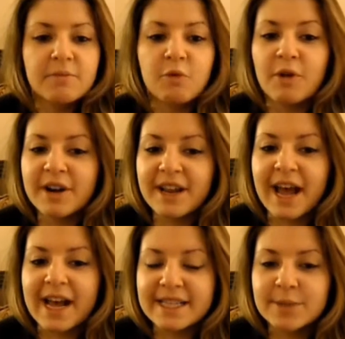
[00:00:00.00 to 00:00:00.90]
One
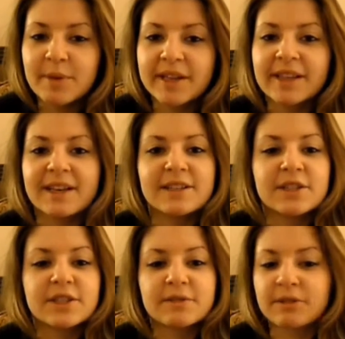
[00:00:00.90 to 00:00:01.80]
aspect that
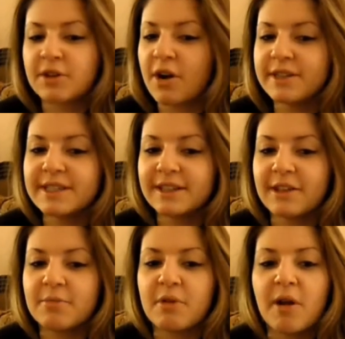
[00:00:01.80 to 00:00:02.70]
is
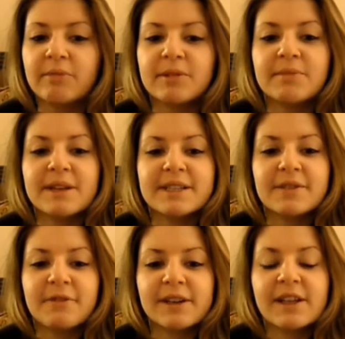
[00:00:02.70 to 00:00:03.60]
constantly a problem is
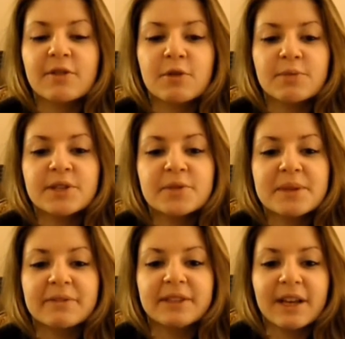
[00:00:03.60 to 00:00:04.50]
the fact that
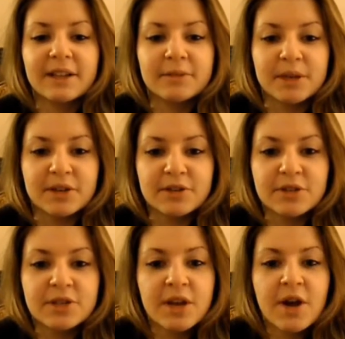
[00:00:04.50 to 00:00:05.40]
chromosomes have
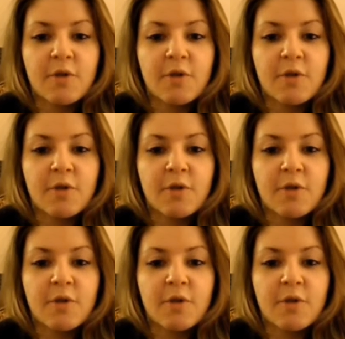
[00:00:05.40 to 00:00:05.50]
telomeres,